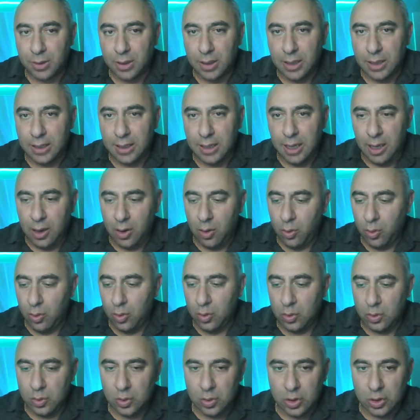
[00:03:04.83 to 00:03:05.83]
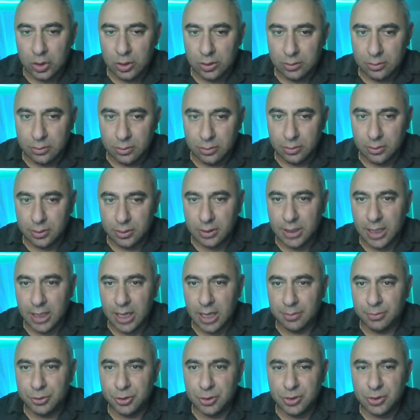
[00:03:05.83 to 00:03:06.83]
And now
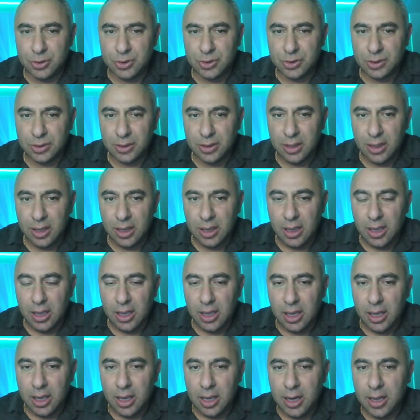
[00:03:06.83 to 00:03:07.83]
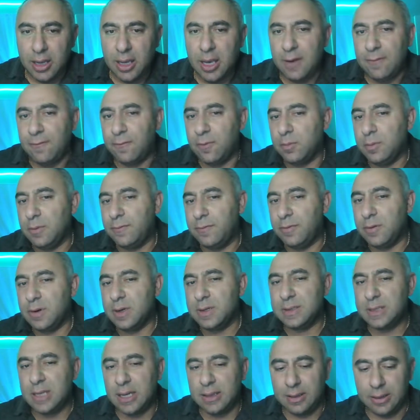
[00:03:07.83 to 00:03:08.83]
captures. And again, from the
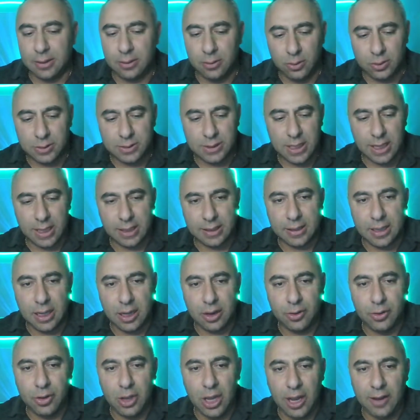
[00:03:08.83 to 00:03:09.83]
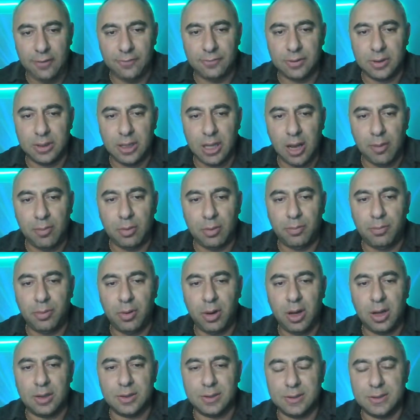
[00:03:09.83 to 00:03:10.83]
first glance, it looks like now you have double
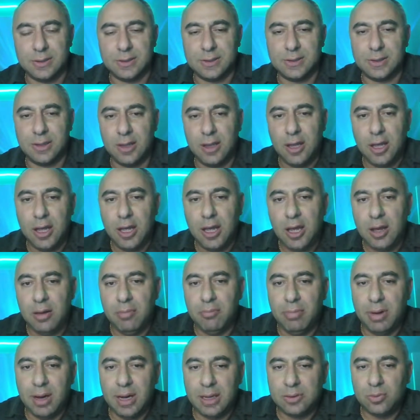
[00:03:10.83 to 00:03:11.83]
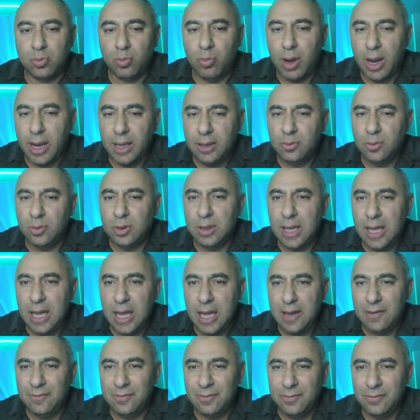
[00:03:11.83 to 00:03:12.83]
pawns, but white will
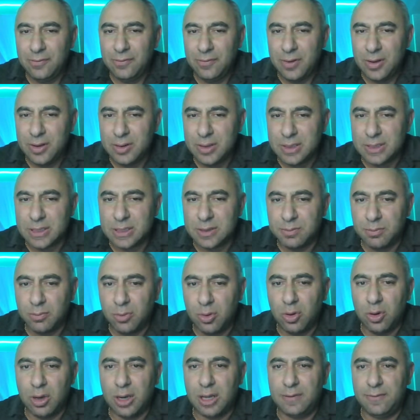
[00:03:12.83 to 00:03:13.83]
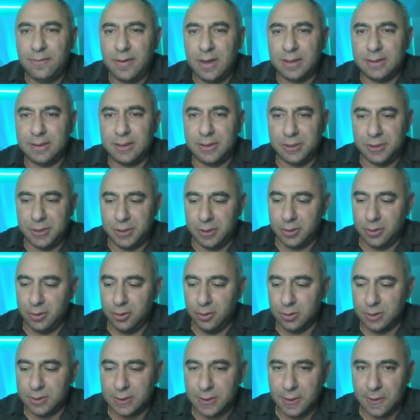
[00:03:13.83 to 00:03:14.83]
have a very small advantage here.
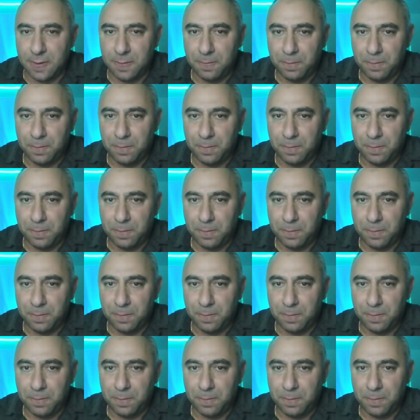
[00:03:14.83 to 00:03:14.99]
You'll see.